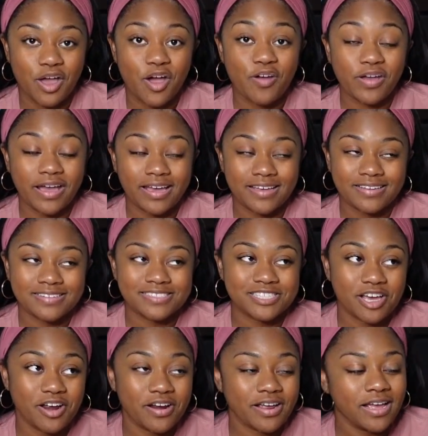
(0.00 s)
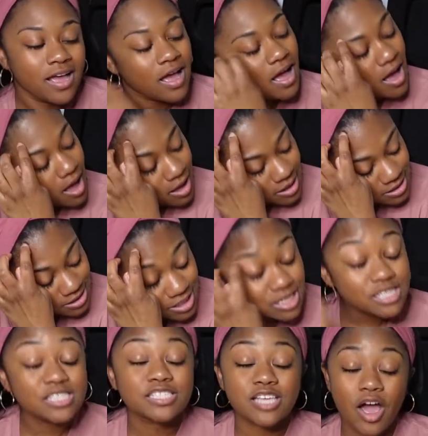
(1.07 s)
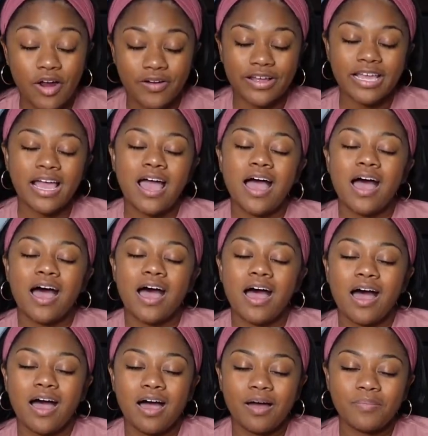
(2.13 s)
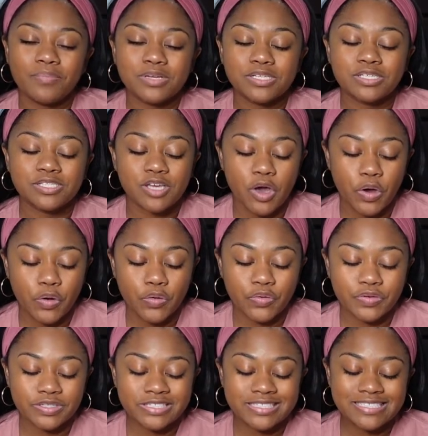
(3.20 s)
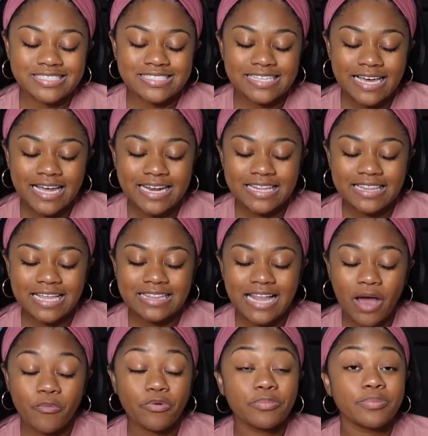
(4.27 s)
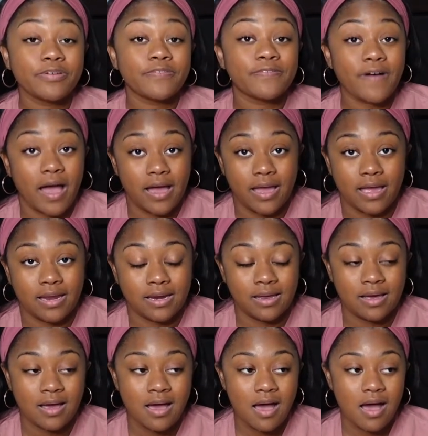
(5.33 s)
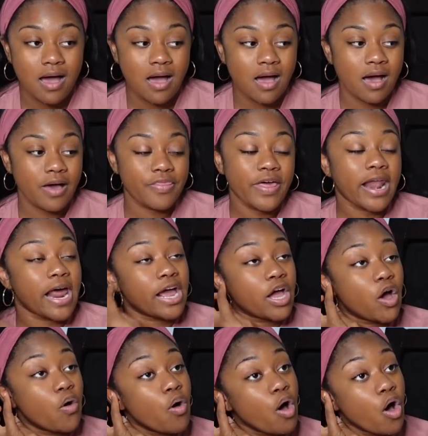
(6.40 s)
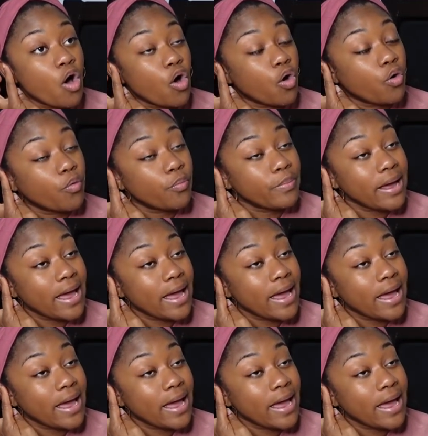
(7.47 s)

Okay, sorry. So she said that that would be fine. That I go home